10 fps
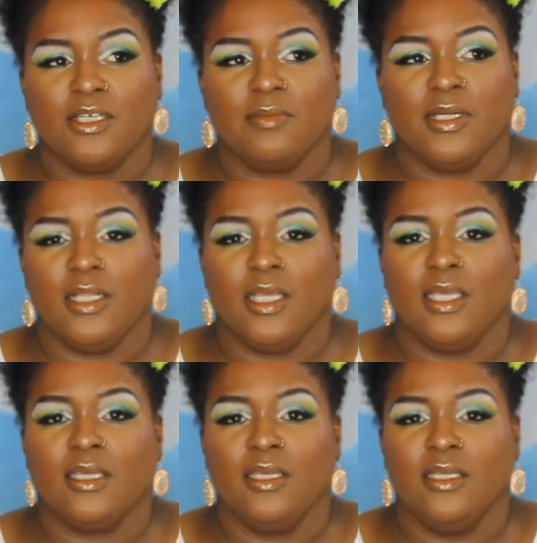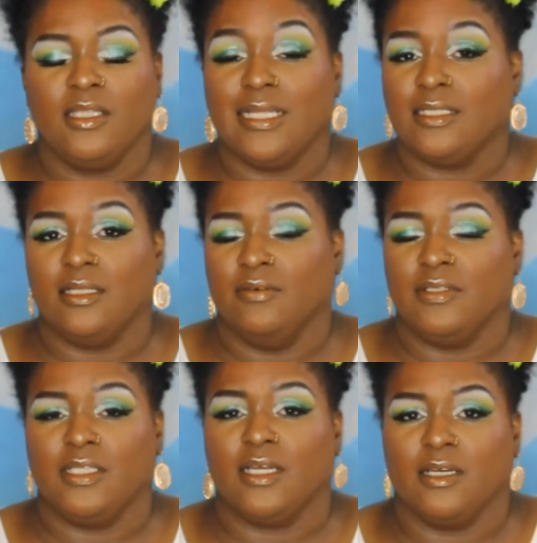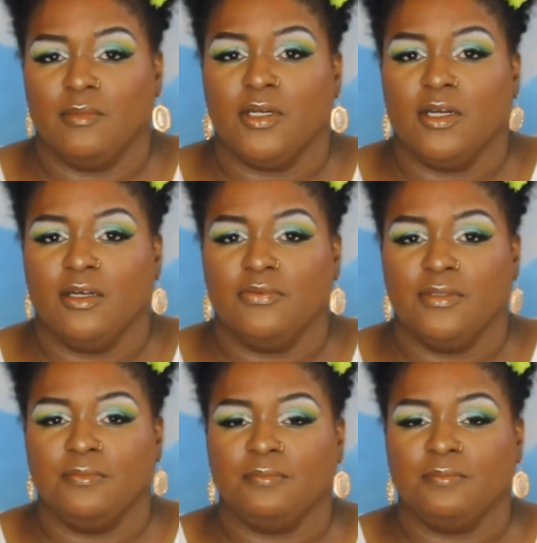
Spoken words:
jump in a lake, that stuff is not coming off.